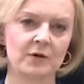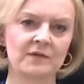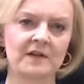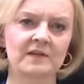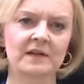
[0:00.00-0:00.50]

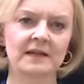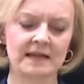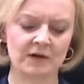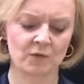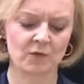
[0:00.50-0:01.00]
Putin's
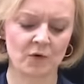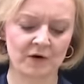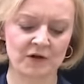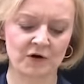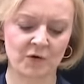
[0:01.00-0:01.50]
illegal
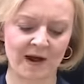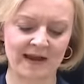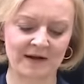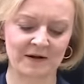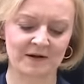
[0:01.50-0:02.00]
war in
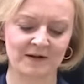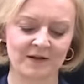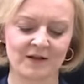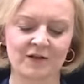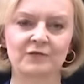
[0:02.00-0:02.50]
Ukraine
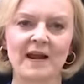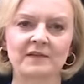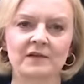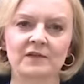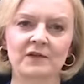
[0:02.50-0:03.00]

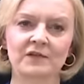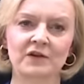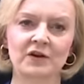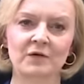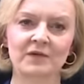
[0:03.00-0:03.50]
threatens the
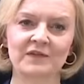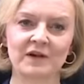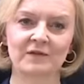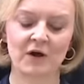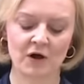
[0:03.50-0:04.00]

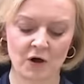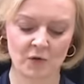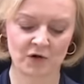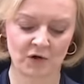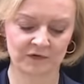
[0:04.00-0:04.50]
security of our
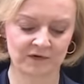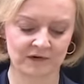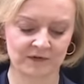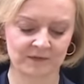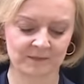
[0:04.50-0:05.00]
whole
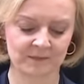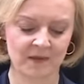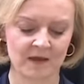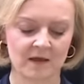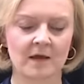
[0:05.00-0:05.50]
continent,
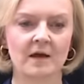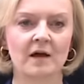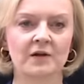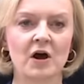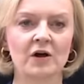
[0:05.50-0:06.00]

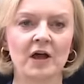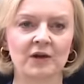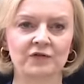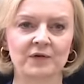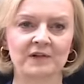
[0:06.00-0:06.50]
and our
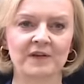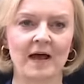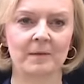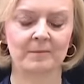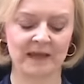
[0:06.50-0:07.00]
country has
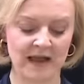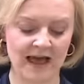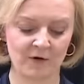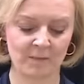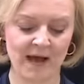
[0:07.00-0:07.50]
been
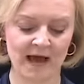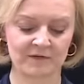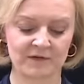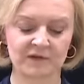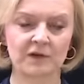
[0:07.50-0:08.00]
held
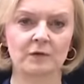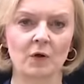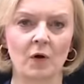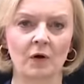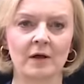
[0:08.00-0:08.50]
back for too
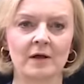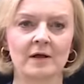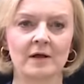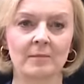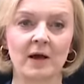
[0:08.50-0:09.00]
long
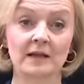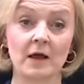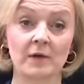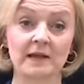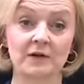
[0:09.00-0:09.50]
by
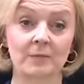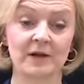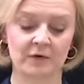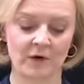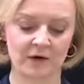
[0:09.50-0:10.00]
low
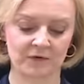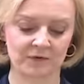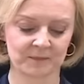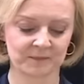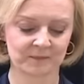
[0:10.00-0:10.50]
economic
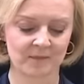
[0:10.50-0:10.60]
growth.